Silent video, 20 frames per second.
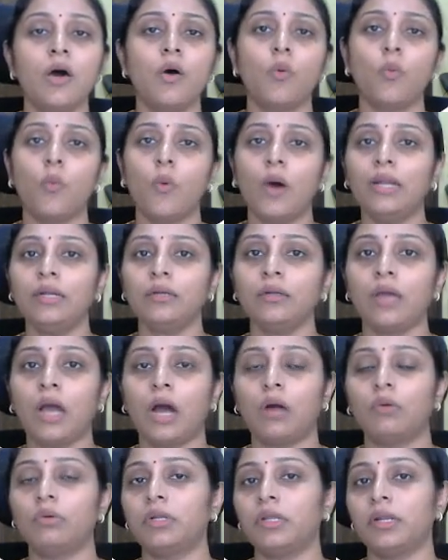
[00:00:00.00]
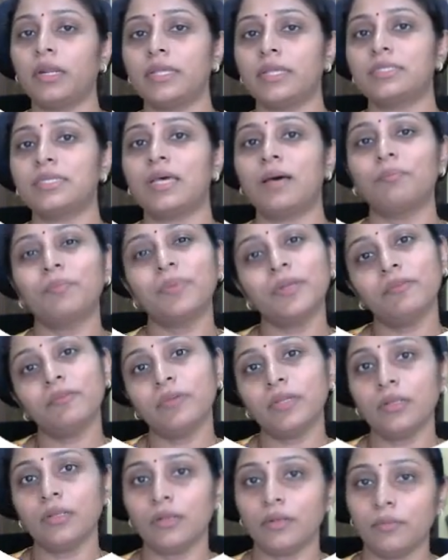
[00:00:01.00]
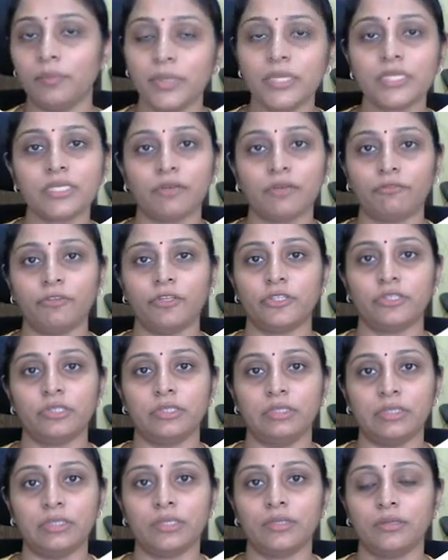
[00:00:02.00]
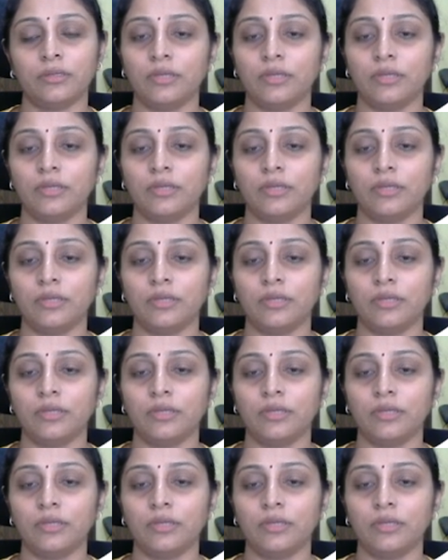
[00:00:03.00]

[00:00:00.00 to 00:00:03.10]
one counter example will be sufficient.